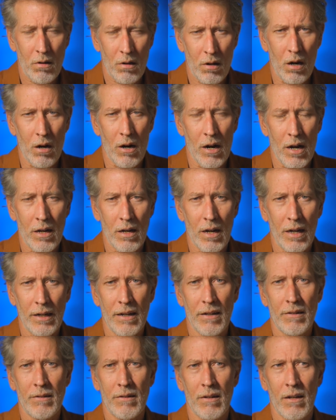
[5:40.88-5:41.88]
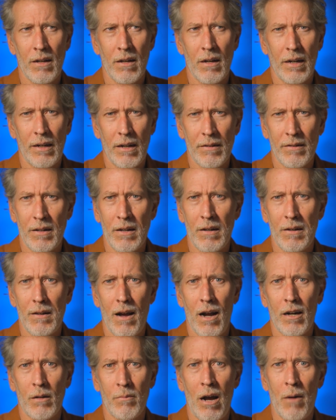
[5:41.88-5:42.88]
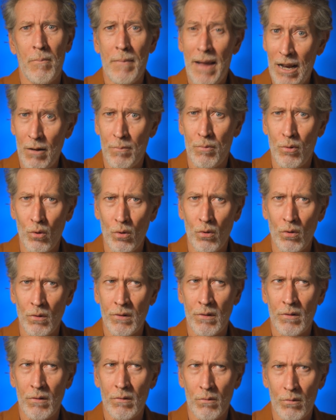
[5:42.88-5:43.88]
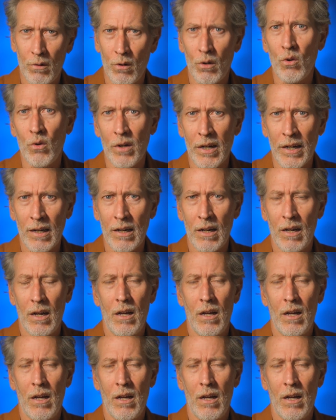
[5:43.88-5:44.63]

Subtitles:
All right, I guess I need to talk about mana pools real quick.